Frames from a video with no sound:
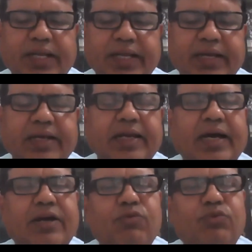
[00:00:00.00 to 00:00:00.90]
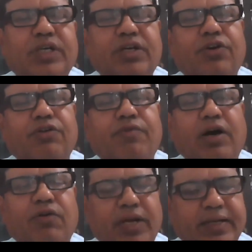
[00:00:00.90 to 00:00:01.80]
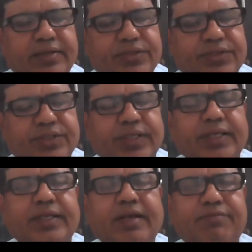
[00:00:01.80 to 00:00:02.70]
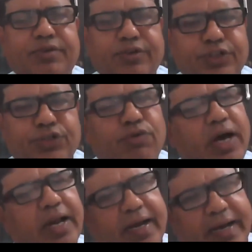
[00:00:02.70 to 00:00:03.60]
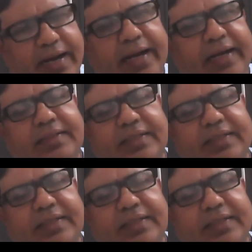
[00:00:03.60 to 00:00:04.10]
in her work on violence, she refers to Hannah Arendt,